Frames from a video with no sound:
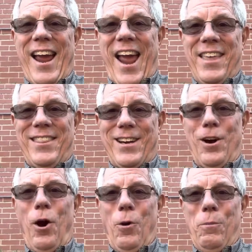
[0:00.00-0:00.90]
and the
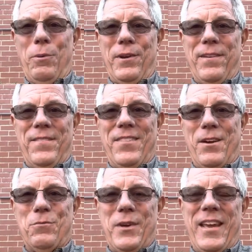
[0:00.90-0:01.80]
hope
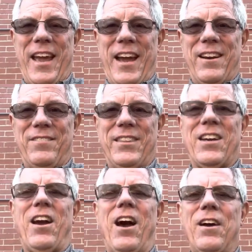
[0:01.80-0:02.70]
that we have, the
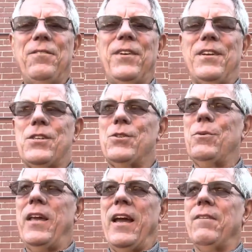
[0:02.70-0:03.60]
confidence that
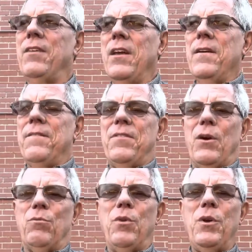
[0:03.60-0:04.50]
we have
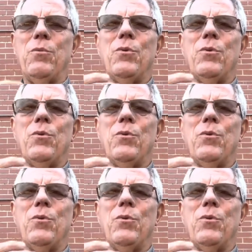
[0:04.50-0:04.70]
that we will